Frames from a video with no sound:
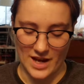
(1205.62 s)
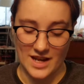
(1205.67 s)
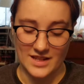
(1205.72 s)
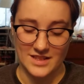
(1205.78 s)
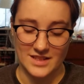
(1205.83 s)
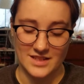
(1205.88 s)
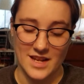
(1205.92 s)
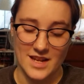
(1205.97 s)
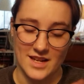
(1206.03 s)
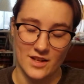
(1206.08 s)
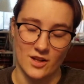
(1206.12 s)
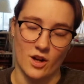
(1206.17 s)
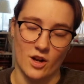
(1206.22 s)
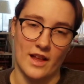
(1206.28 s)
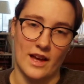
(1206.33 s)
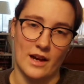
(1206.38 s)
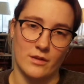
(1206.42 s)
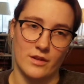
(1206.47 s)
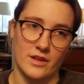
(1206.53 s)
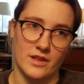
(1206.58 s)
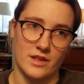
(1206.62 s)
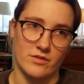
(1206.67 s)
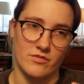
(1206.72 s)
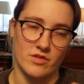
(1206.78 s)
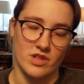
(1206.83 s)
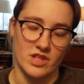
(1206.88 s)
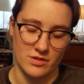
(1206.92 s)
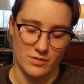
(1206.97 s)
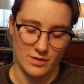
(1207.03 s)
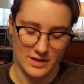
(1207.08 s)
I had to take it all out and then
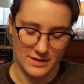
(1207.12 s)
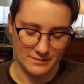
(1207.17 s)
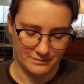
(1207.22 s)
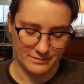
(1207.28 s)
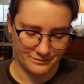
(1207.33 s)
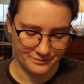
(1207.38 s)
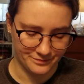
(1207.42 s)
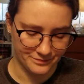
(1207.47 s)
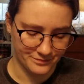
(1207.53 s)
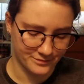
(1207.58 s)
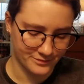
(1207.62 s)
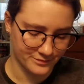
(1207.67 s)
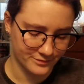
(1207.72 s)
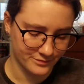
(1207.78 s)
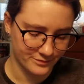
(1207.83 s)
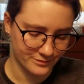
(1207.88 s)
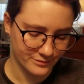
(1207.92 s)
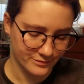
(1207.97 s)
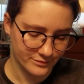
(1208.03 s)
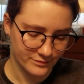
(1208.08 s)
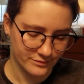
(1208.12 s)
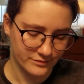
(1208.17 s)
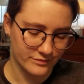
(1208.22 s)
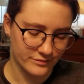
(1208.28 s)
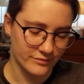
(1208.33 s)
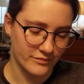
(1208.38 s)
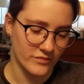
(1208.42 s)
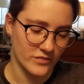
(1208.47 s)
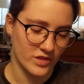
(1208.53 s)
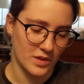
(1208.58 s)
redo it.
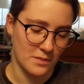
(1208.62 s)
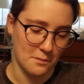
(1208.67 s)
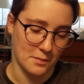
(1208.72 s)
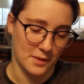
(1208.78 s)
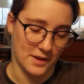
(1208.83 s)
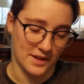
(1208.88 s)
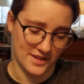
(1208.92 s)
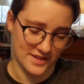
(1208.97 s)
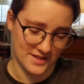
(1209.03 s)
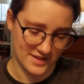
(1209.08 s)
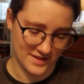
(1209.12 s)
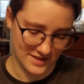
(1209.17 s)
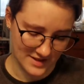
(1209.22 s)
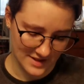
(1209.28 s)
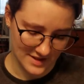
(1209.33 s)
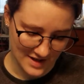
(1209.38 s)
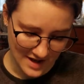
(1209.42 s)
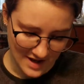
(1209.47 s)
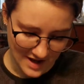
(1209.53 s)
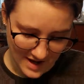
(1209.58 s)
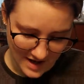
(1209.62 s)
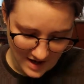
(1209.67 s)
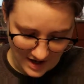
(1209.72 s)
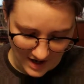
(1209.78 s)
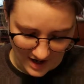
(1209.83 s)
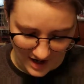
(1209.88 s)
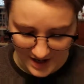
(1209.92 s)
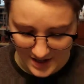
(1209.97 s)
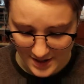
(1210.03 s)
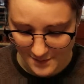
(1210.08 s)
But
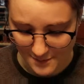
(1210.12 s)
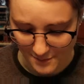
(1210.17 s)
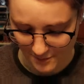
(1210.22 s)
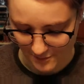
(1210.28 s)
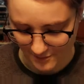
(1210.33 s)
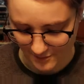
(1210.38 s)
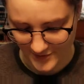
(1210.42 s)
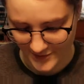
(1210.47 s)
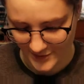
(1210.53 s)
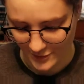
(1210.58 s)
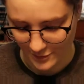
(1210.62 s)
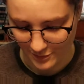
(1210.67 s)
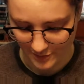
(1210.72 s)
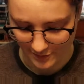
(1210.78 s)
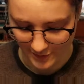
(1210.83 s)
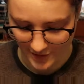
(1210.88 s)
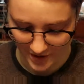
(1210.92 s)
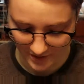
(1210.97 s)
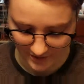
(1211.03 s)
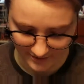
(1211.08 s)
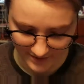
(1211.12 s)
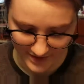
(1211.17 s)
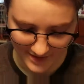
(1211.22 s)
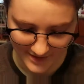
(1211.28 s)
I am super proud of